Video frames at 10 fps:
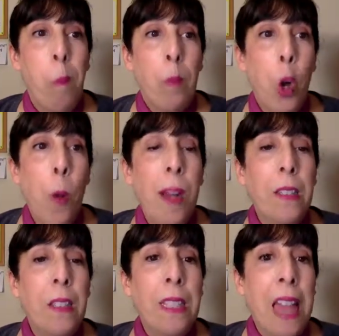Who else
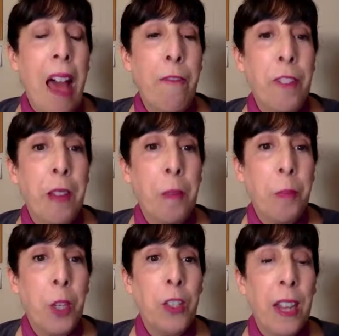is left?
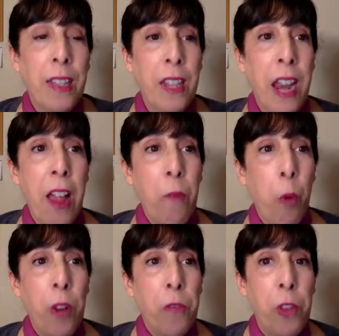Because I see that I have
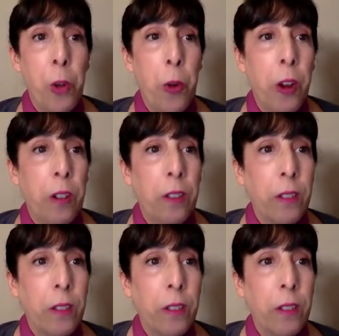one viewer.